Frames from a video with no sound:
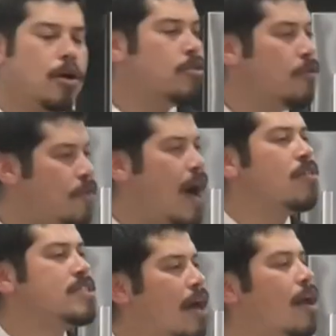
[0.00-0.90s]
know, the
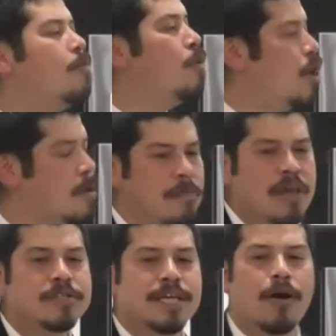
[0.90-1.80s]
father's out at work,
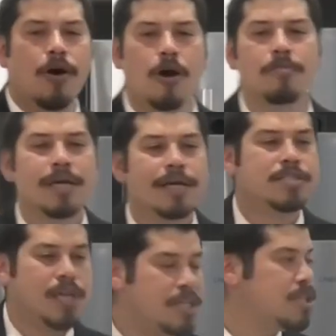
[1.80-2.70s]
mother's at home
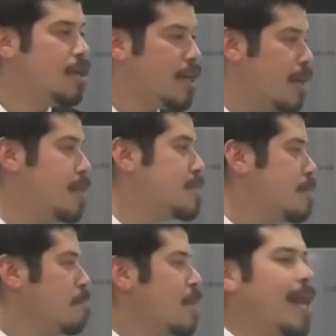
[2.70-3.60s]
teaching the kids.
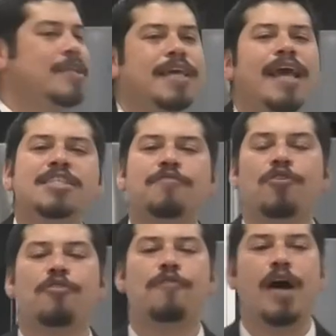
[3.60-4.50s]
And it's easy
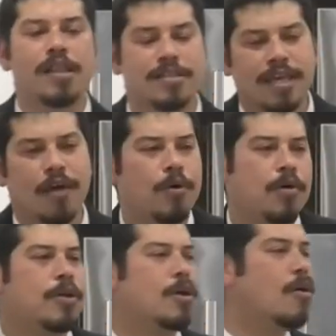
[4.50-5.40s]
for the father to say,
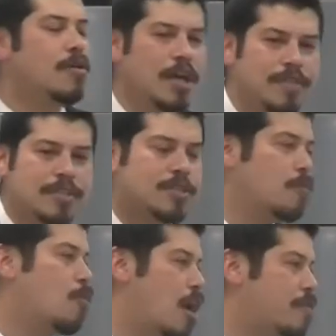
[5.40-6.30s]
well, you know, I'll leave that to
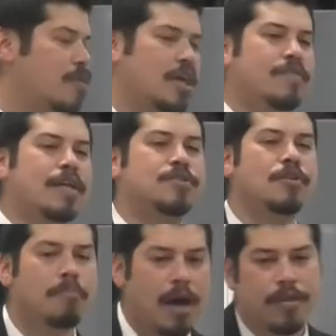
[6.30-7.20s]
the wife, I'll leave that to
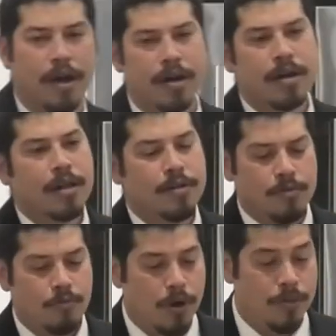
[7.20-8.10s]
the mother.
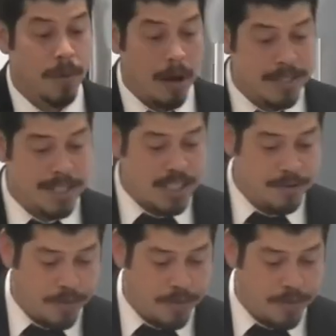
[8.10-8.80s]
Well, the Bible says,